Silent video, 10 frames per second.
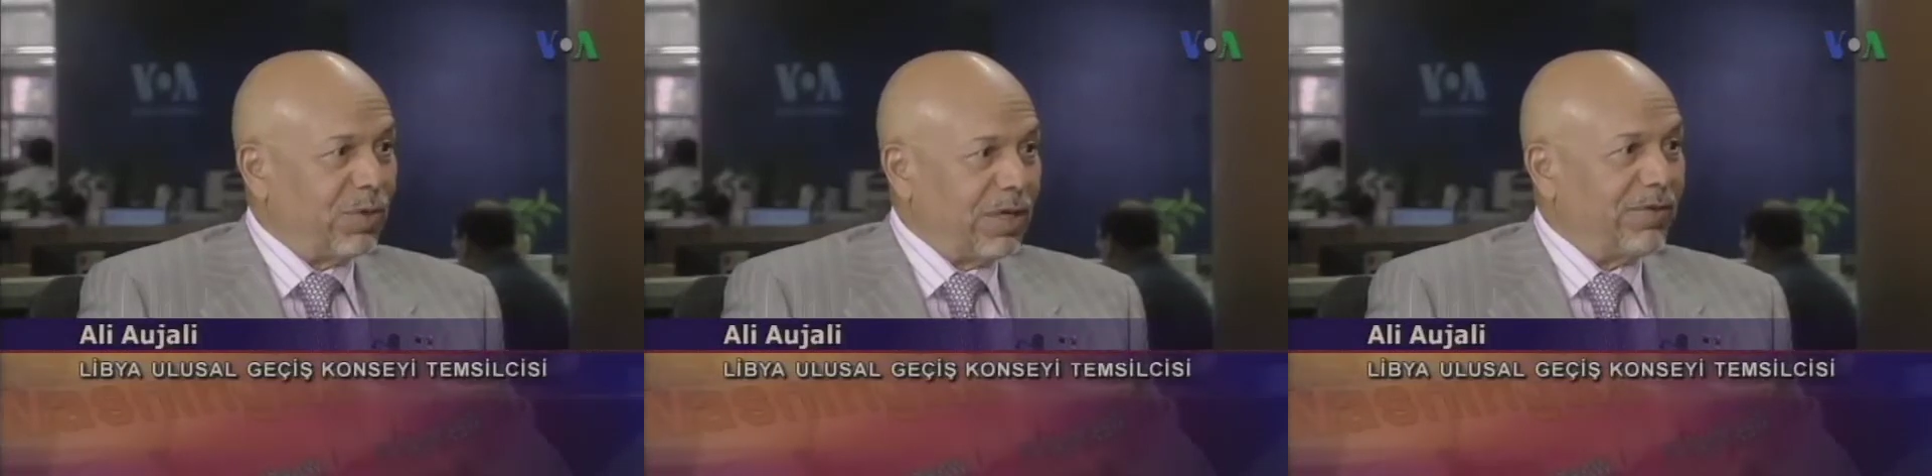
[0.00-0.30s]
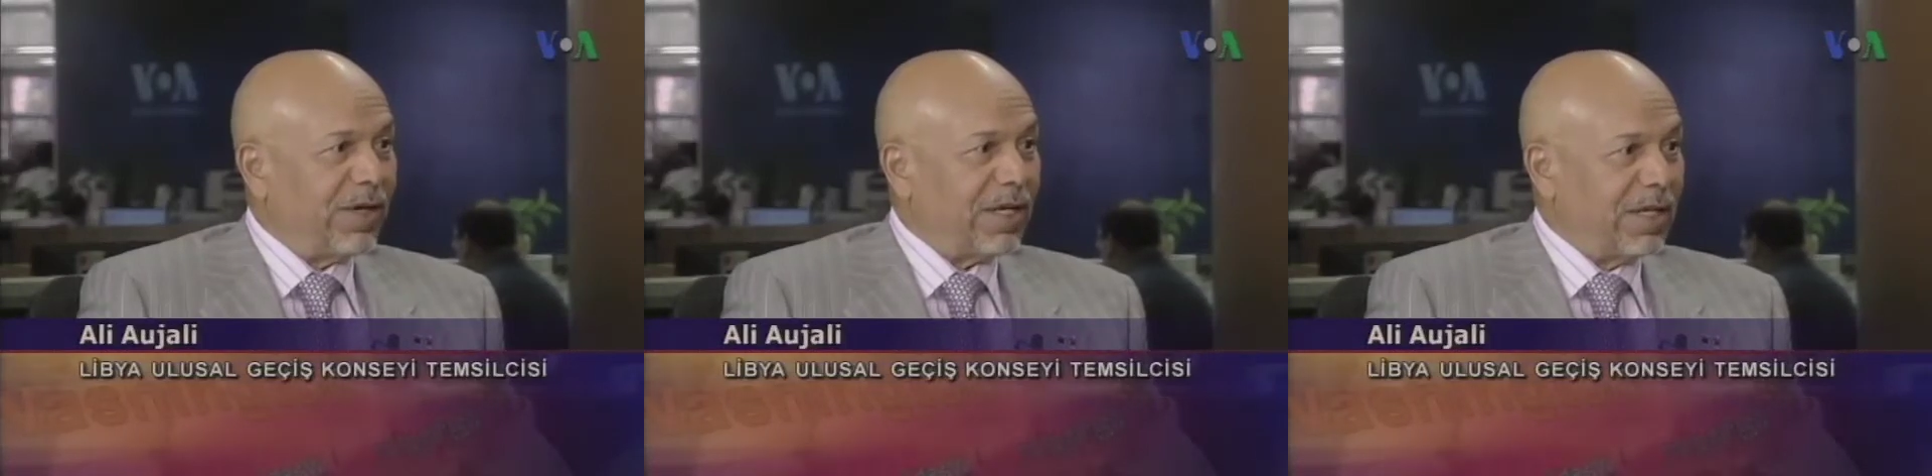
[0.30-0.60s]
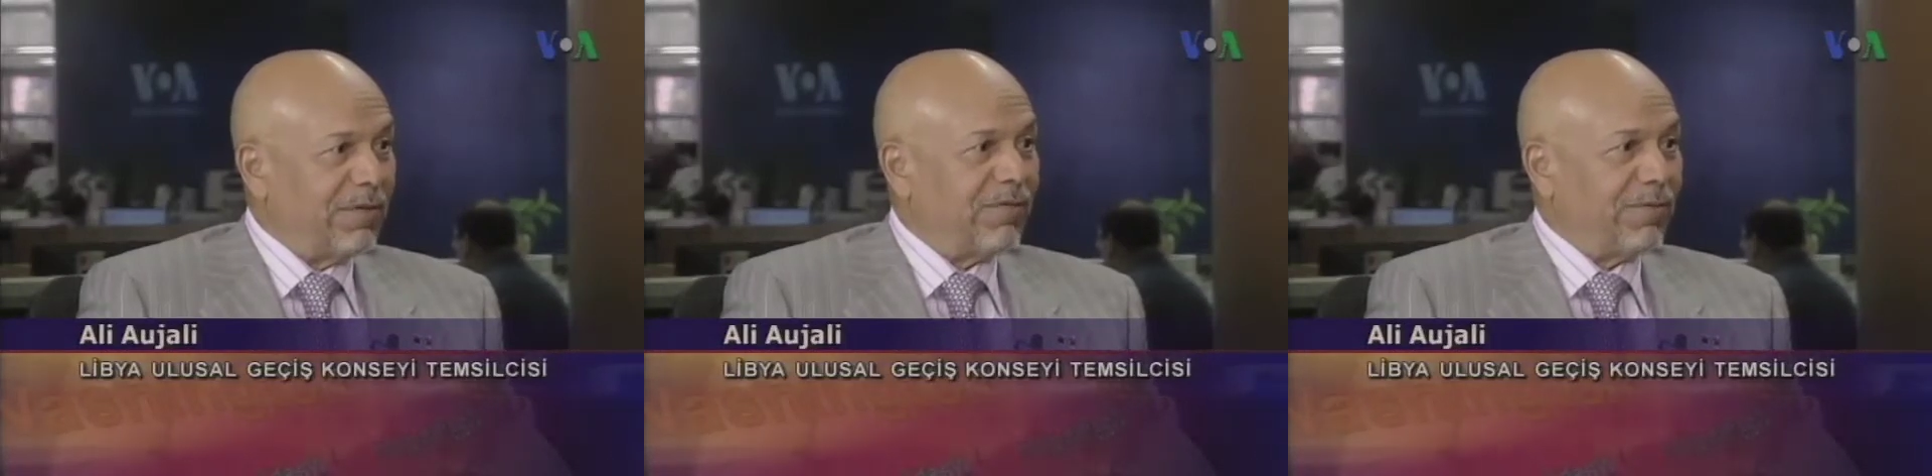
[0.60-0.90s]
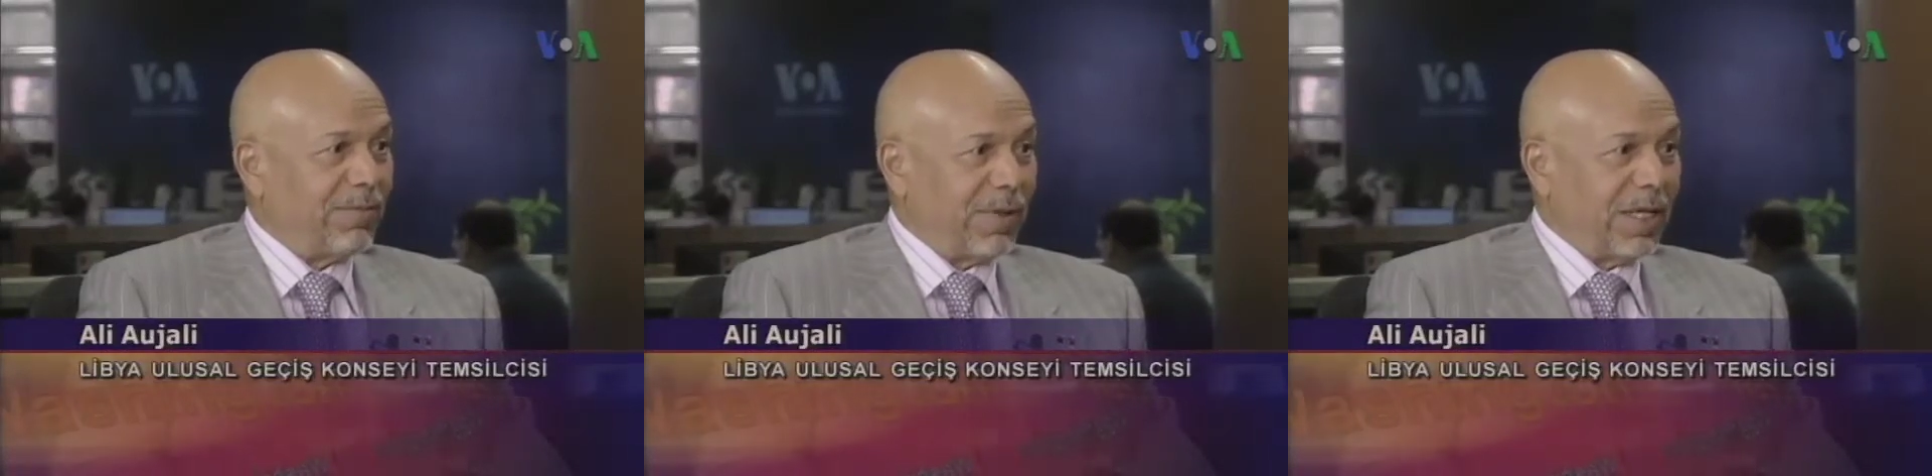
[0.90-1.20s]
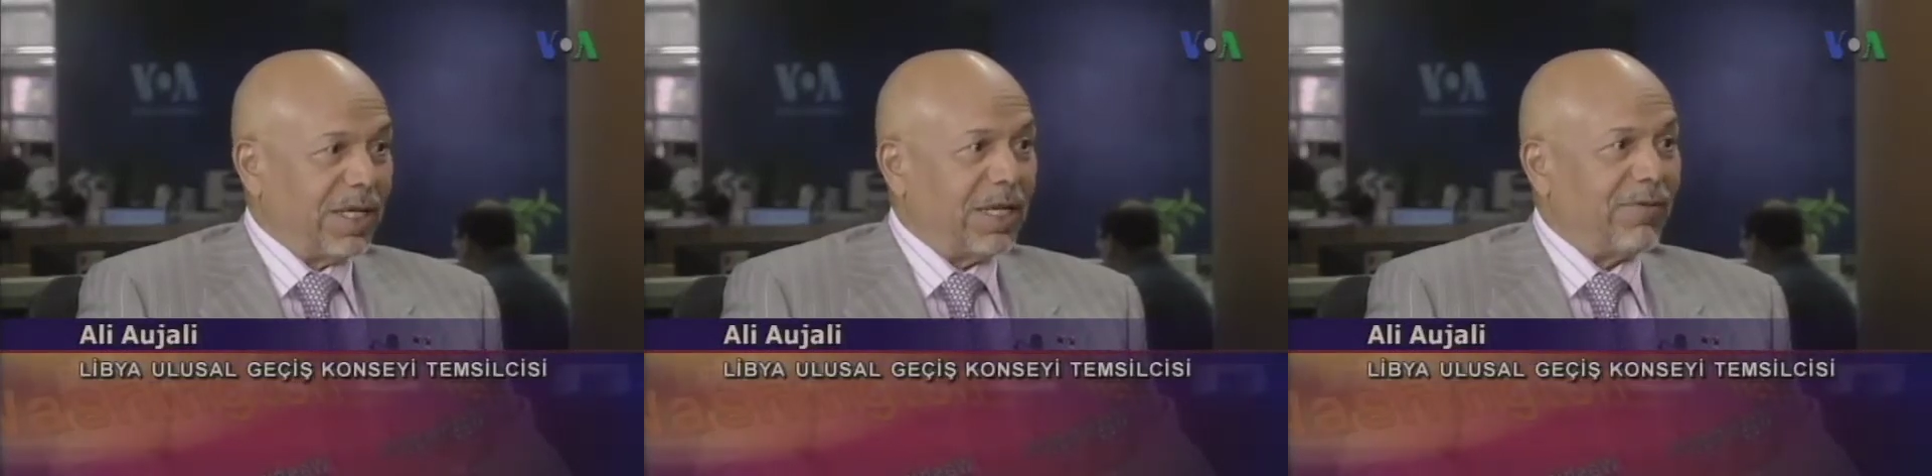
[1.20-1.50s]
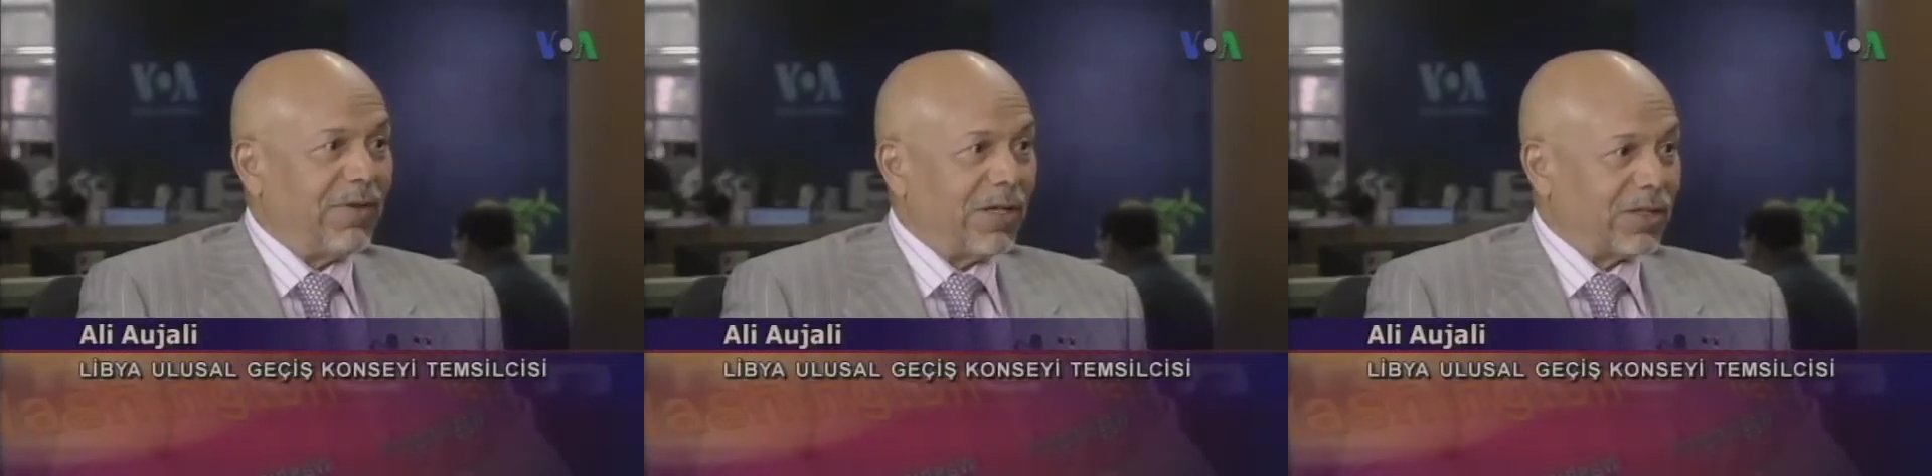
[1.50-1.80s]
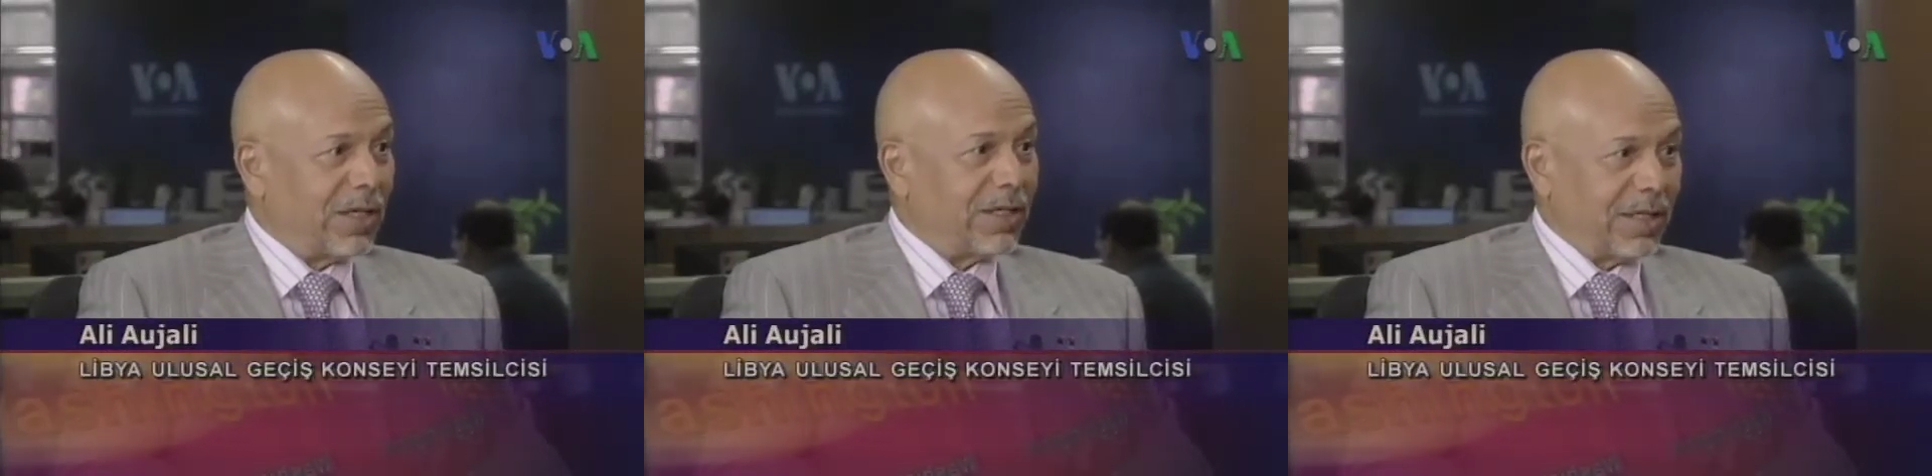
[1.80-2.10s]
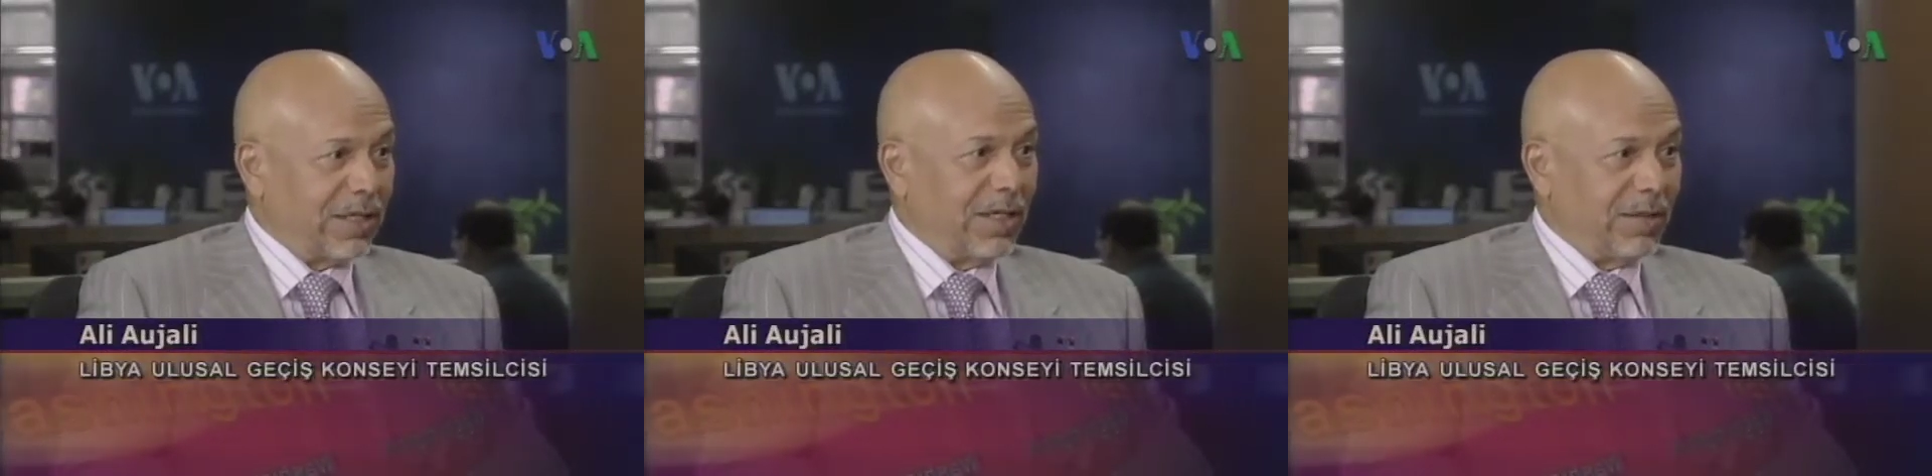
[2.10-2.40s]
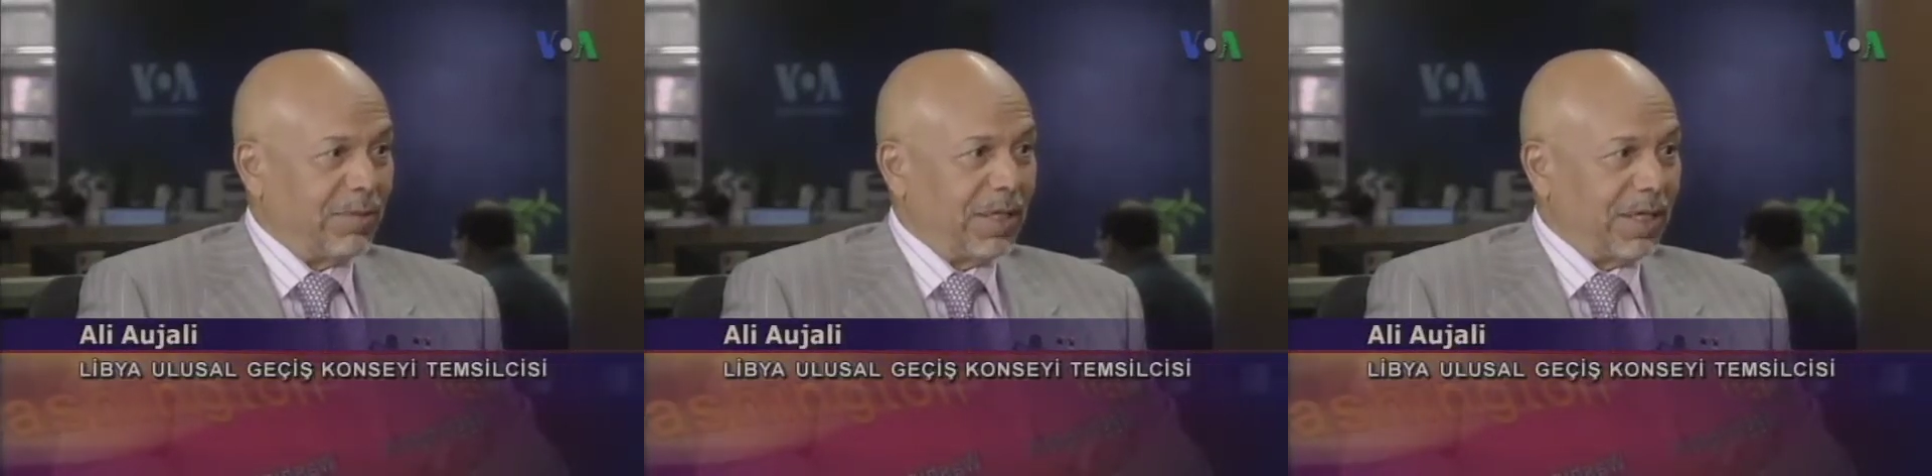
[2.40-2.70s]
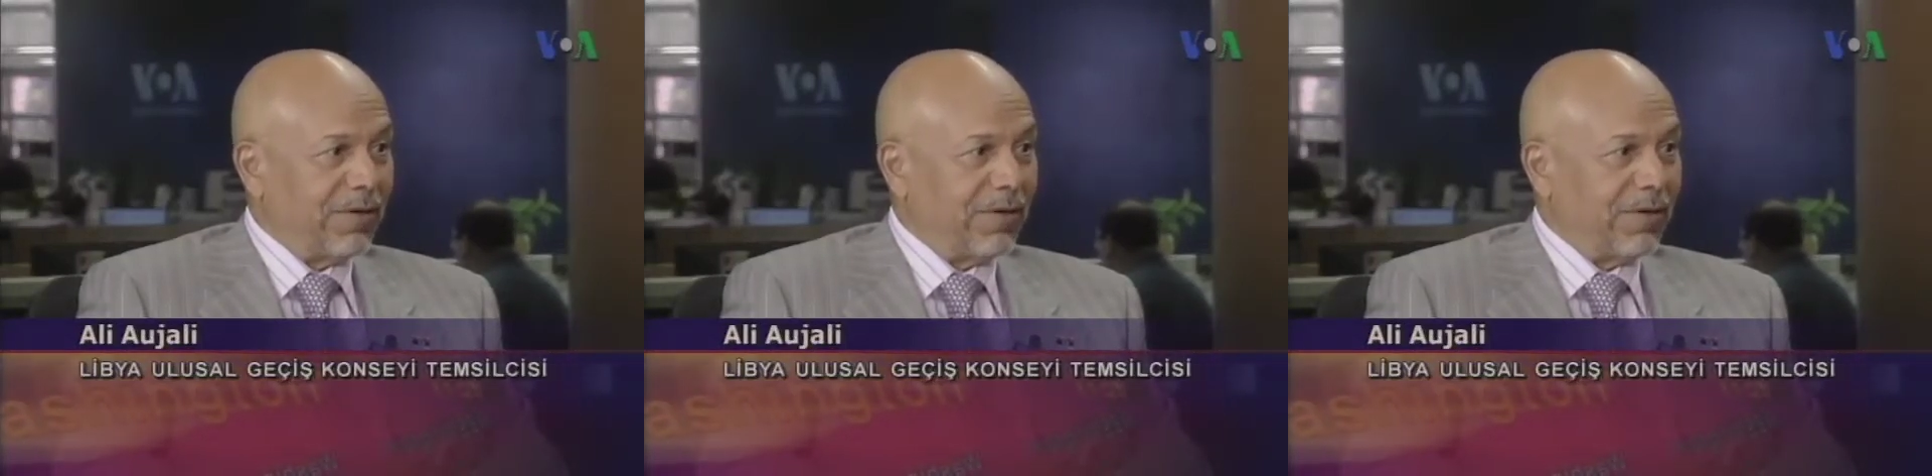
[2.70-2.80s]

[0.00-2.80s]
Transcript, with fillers: will never give Gaddafi a shelter in Libya